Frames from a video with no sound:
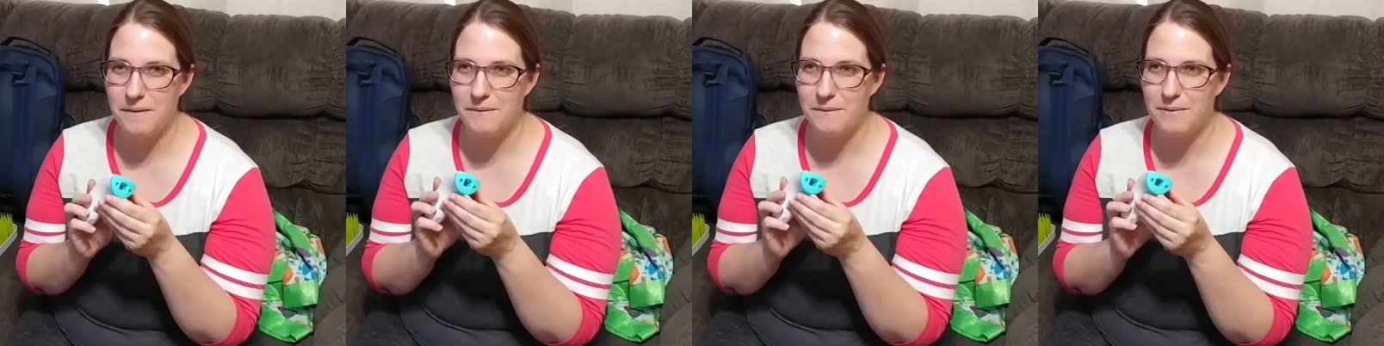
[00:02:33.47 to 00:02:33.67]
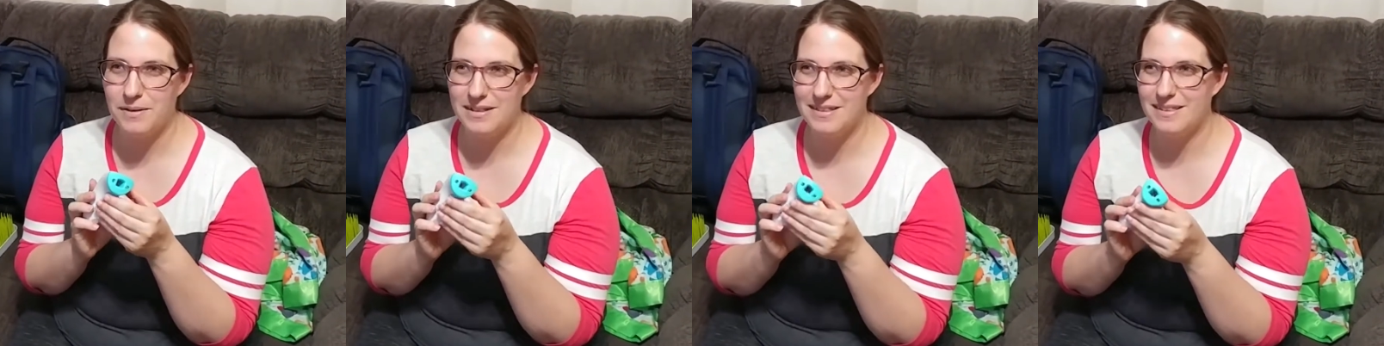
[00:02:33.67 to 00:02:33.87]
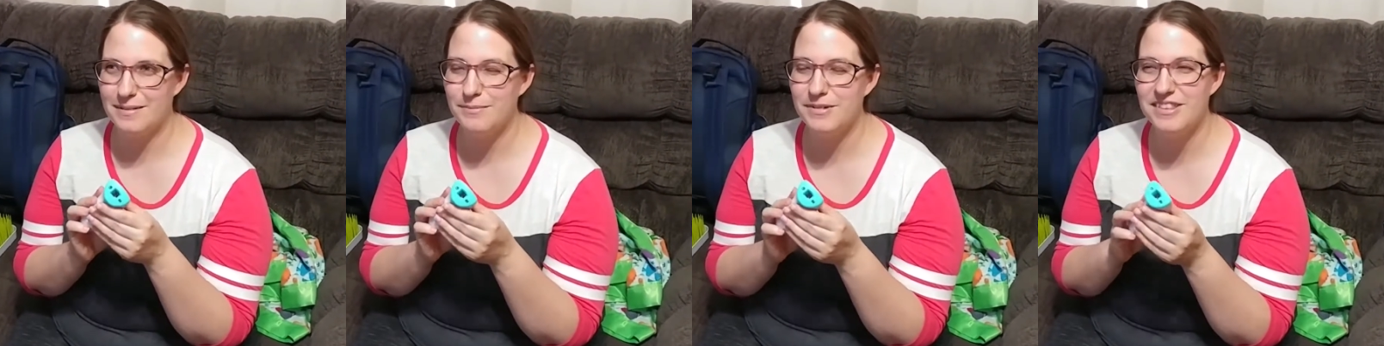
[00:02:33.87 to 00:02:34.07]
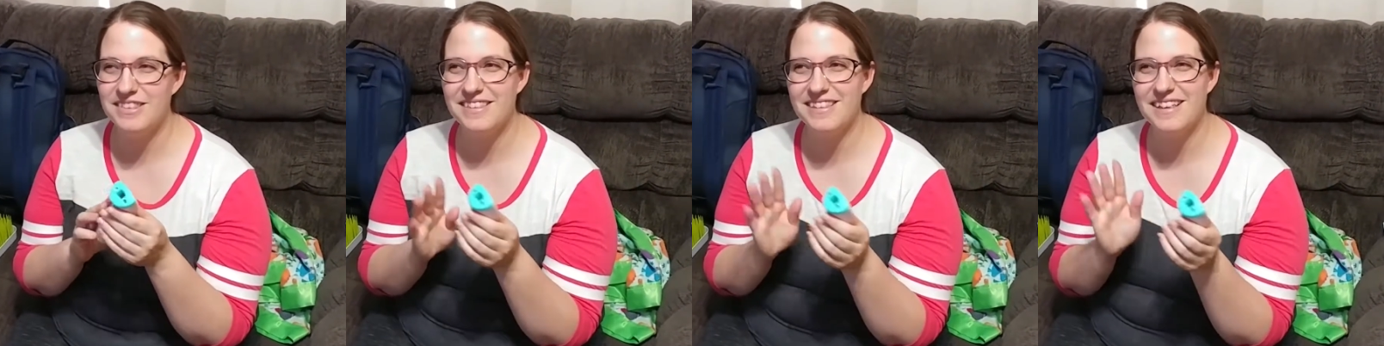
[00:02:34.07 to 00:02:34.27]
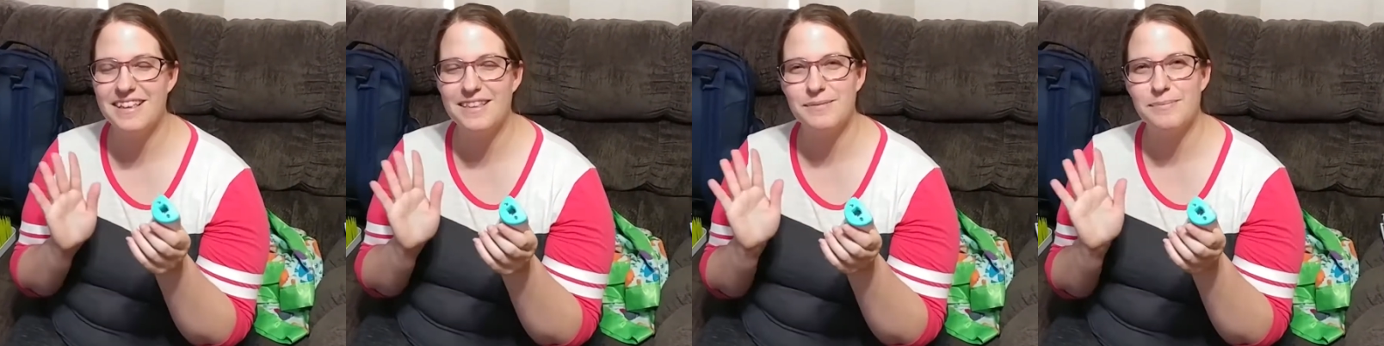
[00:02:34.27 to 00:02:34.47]
when someone
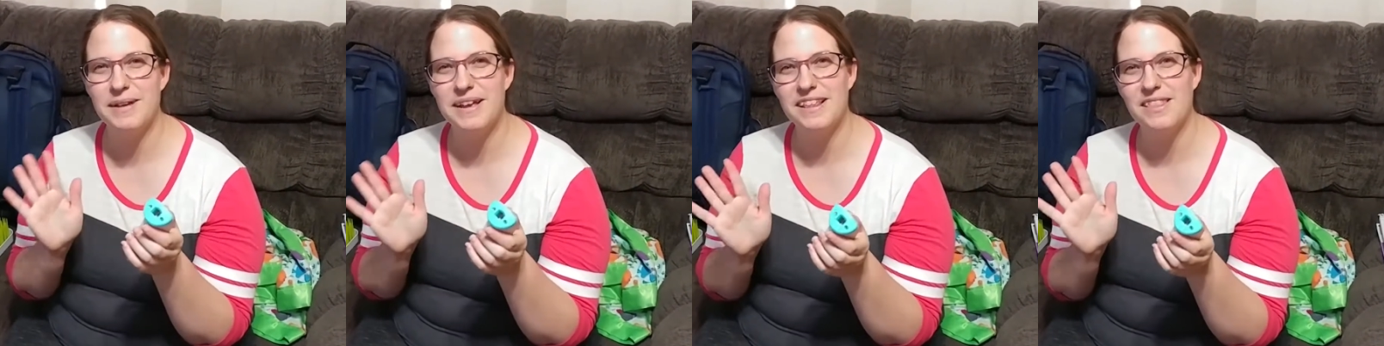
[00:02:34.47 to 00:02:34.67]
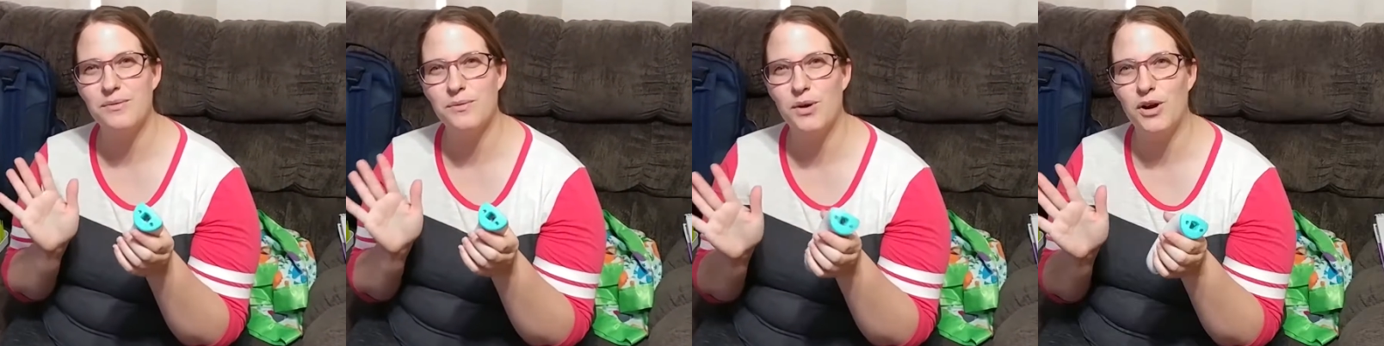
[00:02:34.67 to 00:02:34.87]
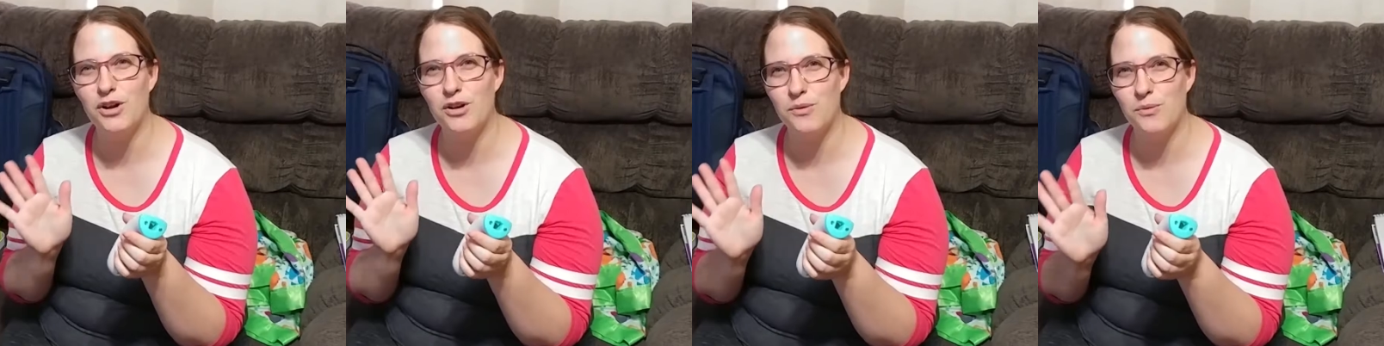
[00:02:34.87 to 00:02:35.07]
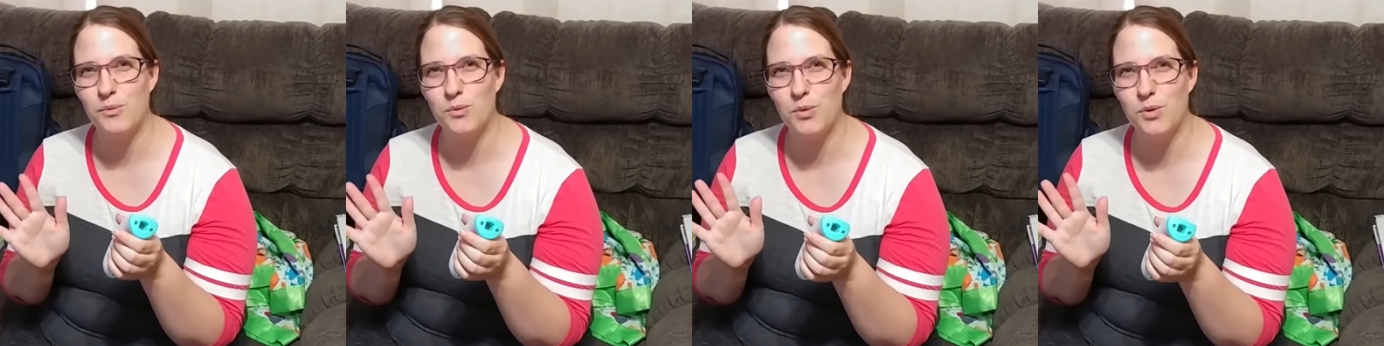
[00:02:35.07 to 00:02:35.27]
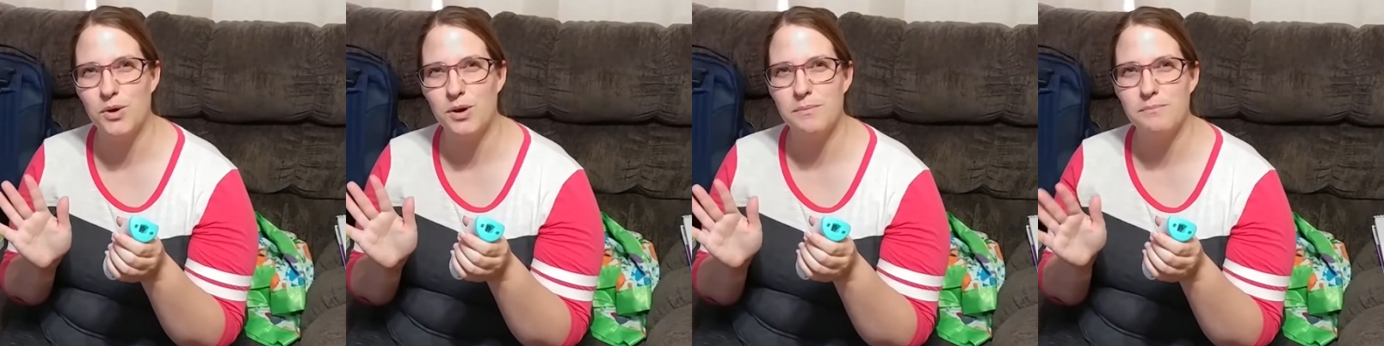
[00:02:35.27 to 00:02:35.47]
says make the water
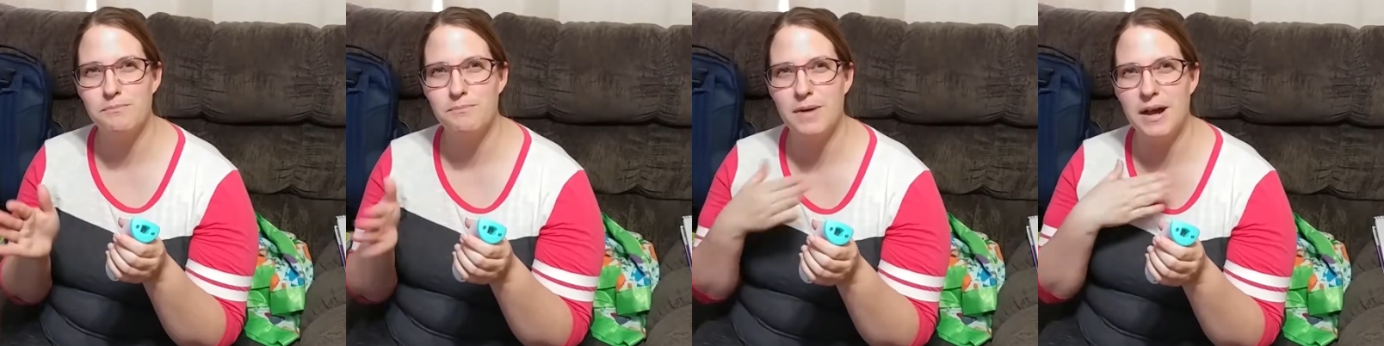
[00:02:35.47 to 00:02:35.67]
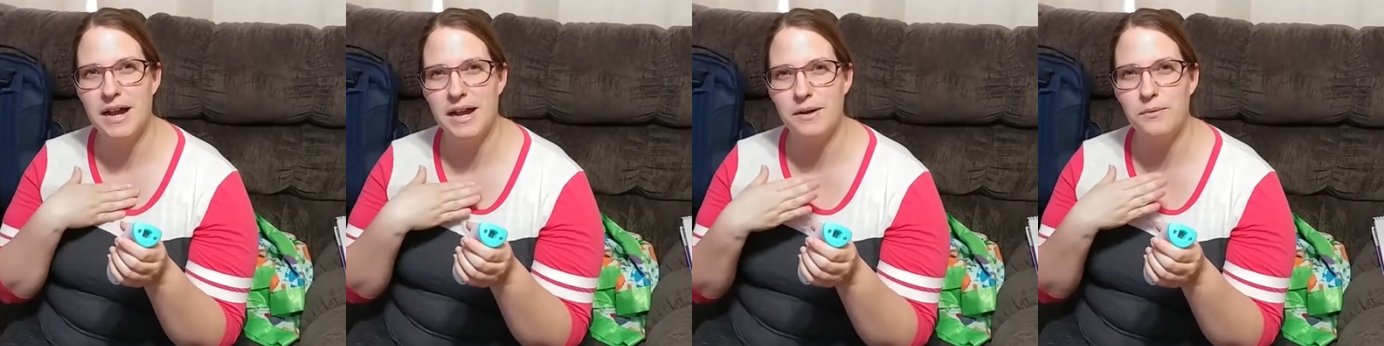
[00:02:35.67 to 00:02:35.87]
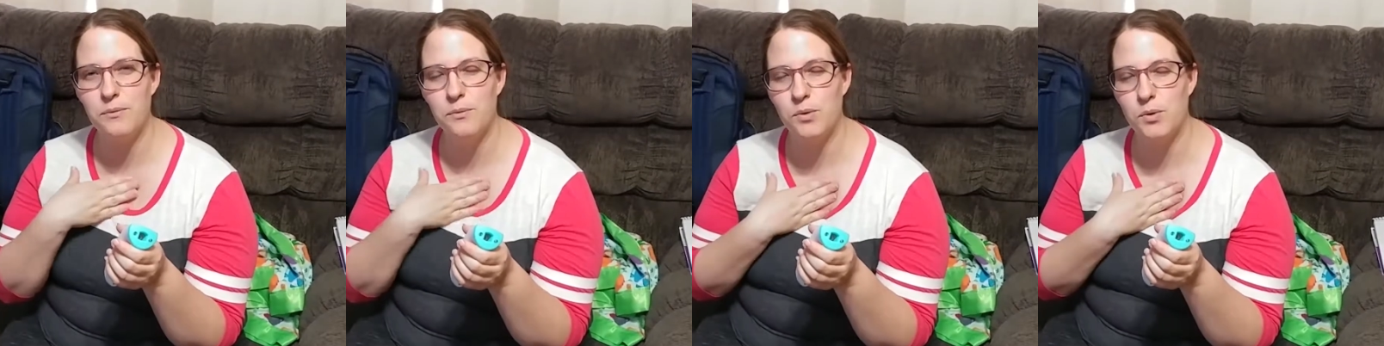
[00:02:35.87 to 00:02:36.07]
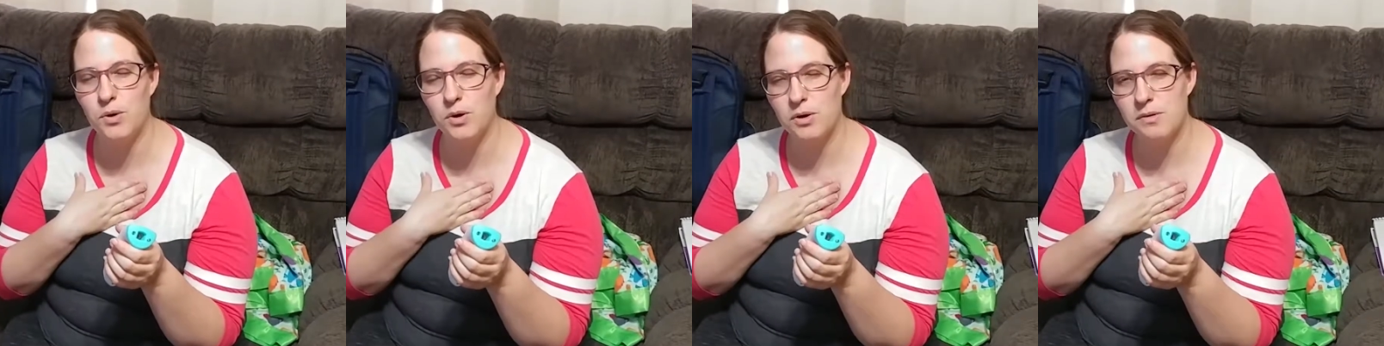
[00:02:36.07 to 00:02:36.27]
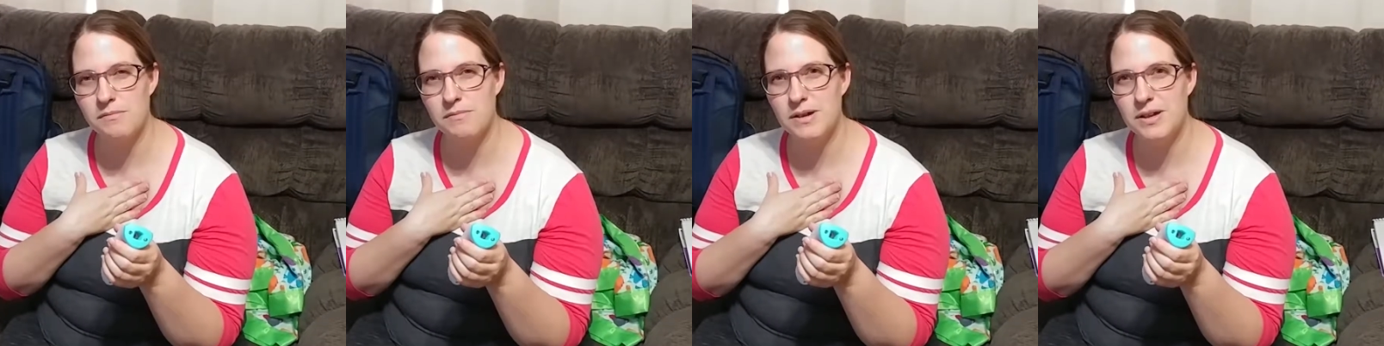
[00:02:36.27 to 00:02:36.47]
warm, my
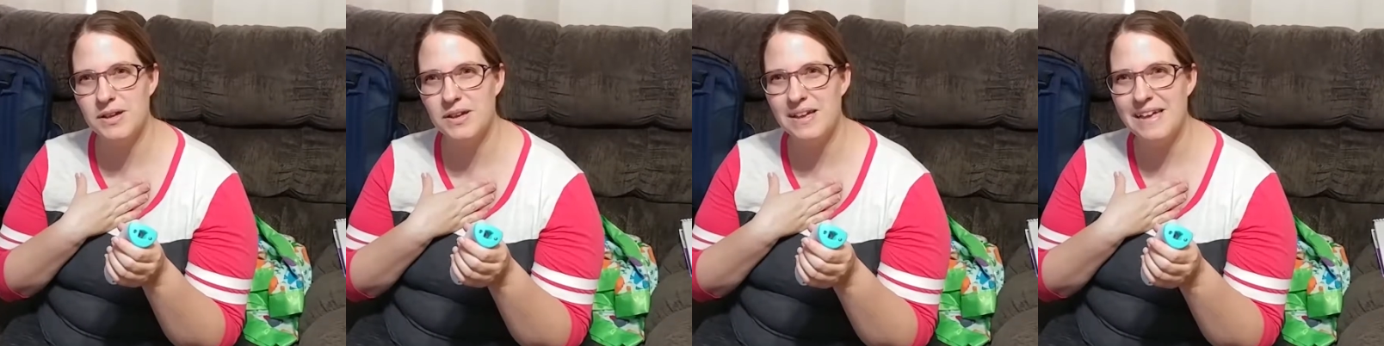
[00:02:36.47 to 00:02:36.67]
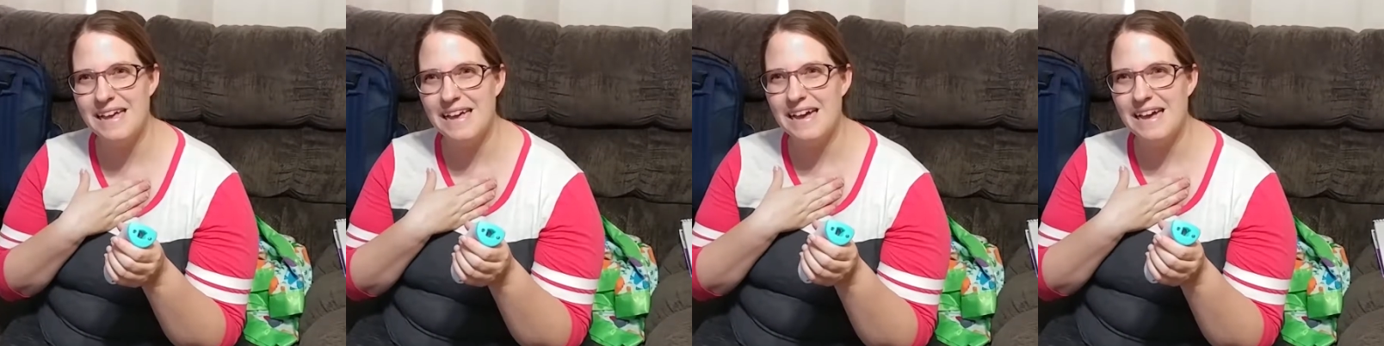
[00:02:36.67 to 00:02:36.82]
warm